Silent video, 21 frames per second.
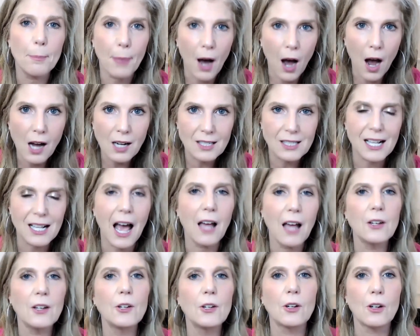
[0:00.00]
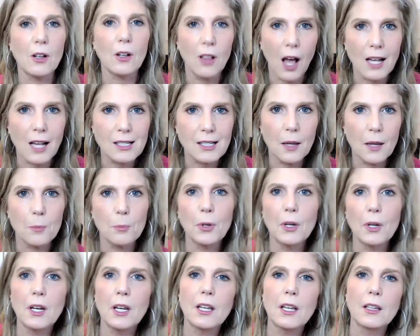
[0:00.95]
box out of your closet and
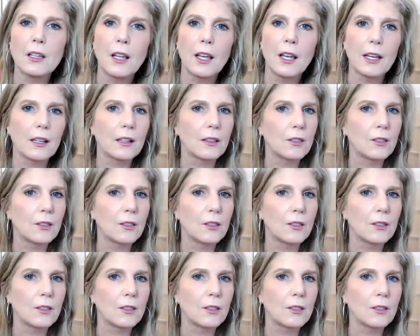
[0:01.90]
put it in like